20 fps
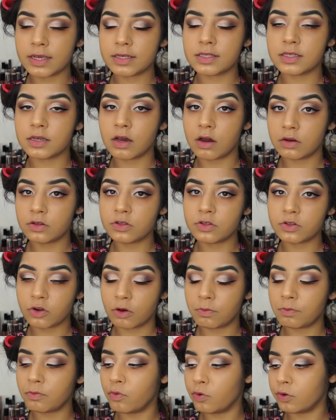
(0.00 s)
Can't
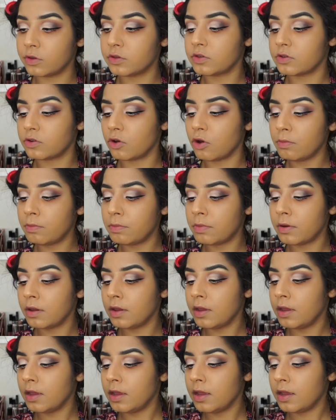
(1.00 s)
Stop Won't Stop
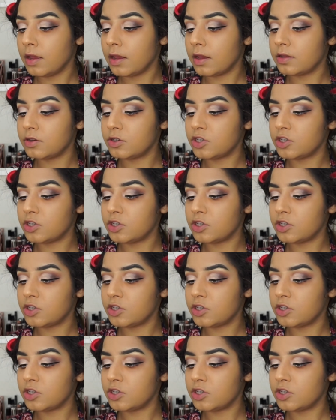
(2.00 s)
in